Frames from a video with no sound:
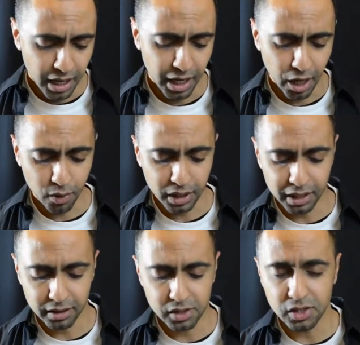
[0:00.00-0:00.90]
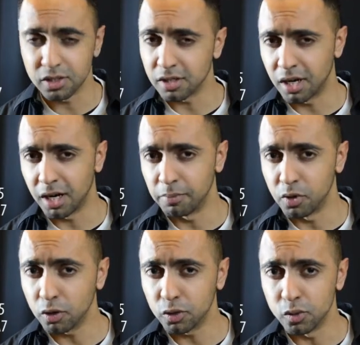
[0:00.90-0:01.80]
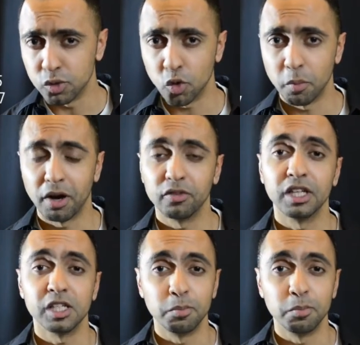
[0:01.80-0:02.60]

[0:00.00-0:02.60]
Now again, this is not too sure about this,